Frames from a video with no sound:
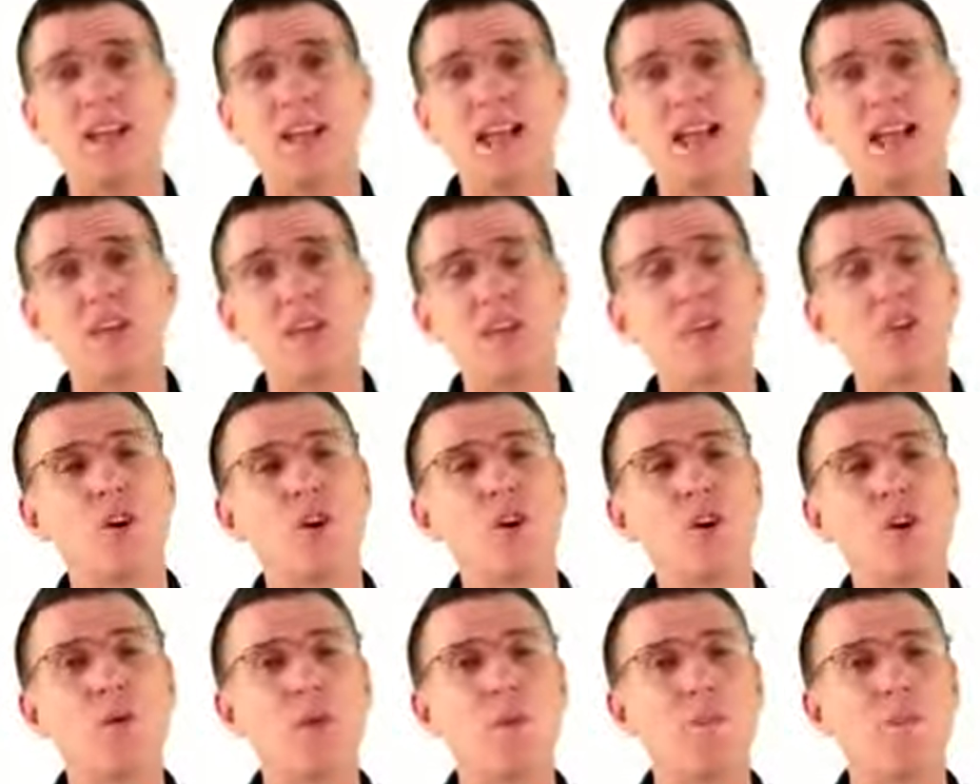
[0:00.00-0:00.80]
And
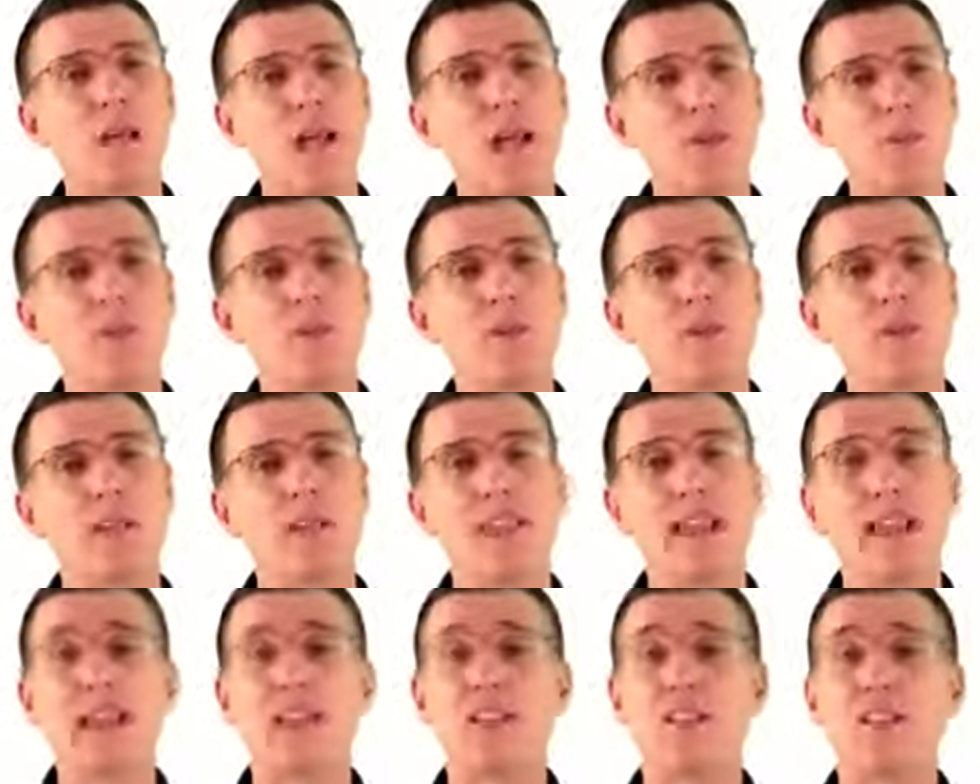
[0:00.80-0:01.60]
so, paper
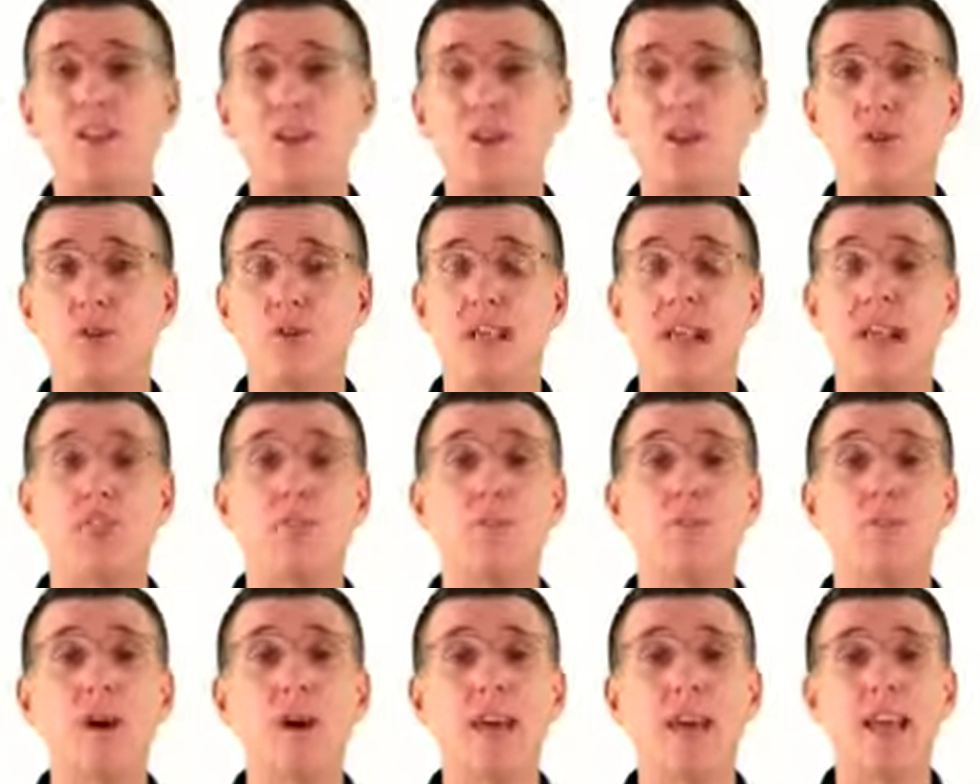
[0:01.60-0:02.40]
began its use
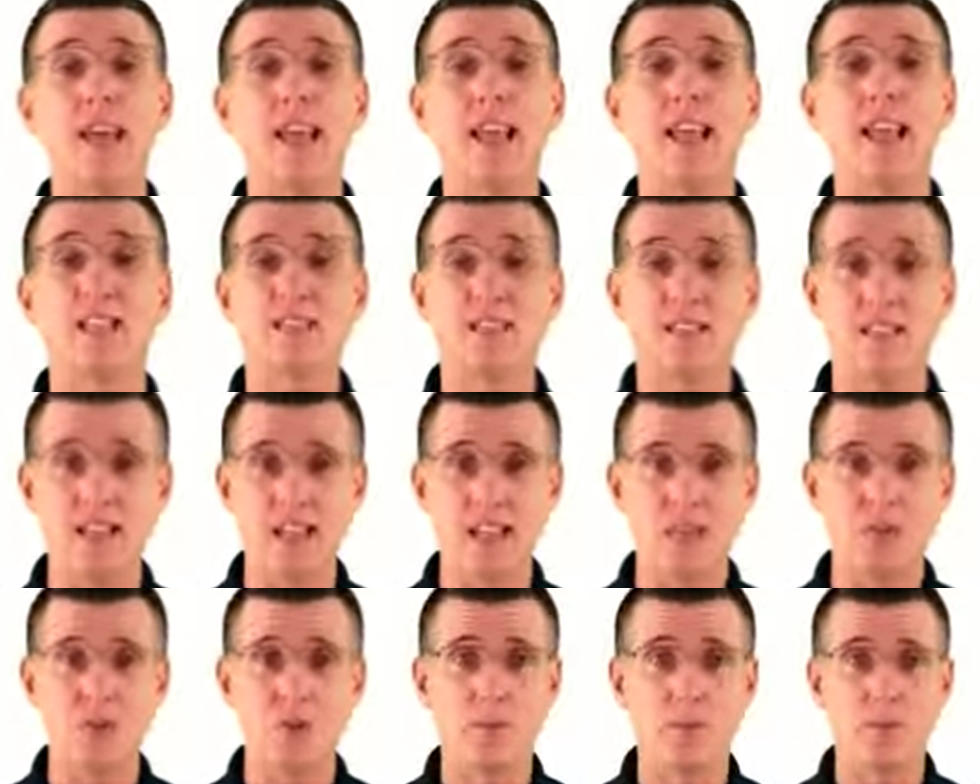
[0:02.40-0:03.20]
as money as an
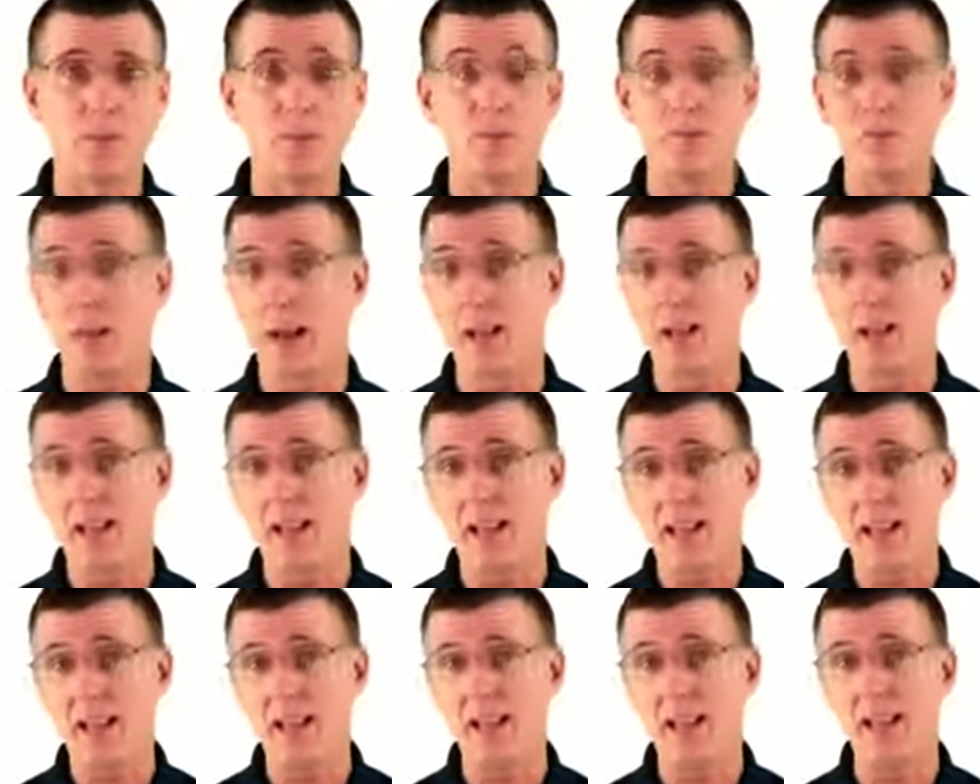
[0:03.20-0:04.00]
instrument of
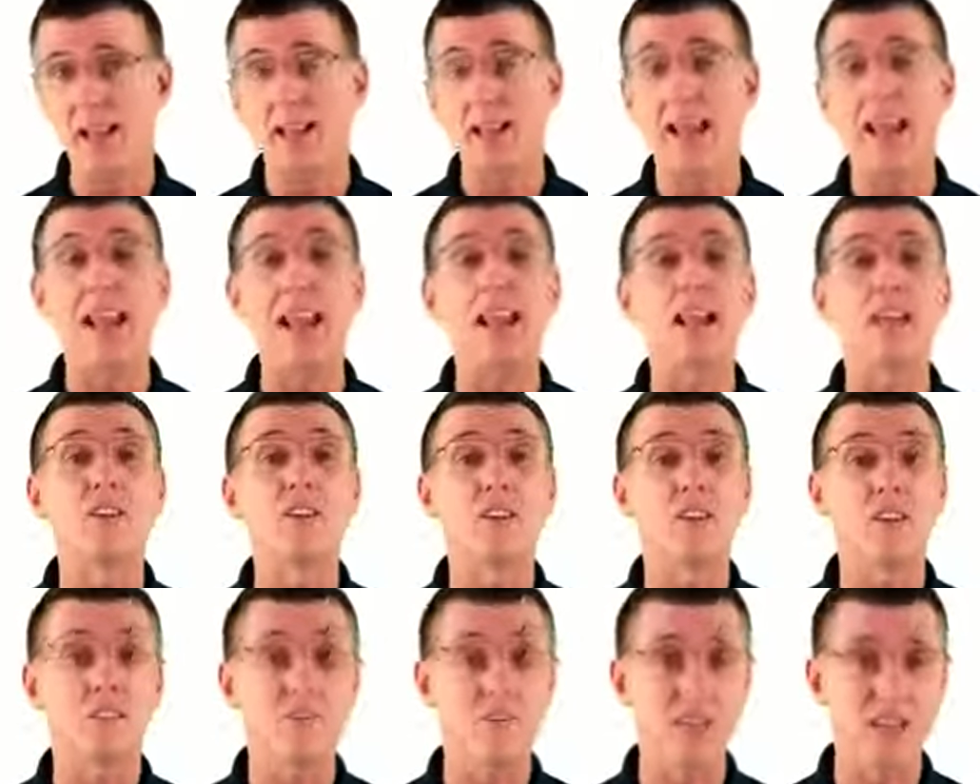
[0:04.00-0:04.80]
practicality
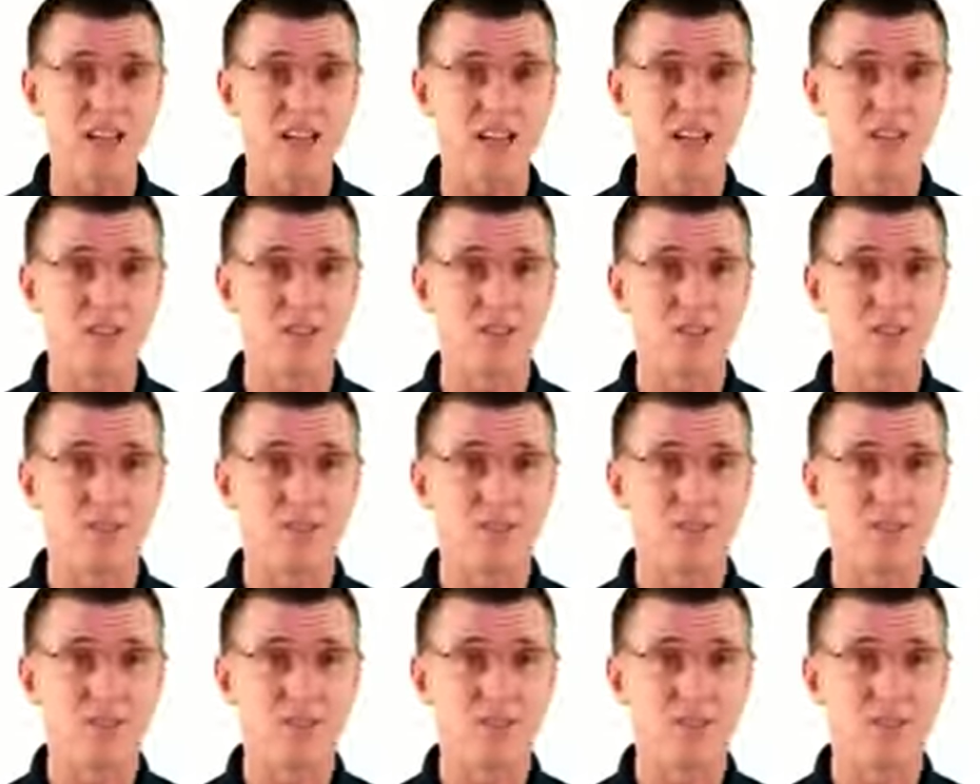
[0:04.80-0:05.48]
and convenience.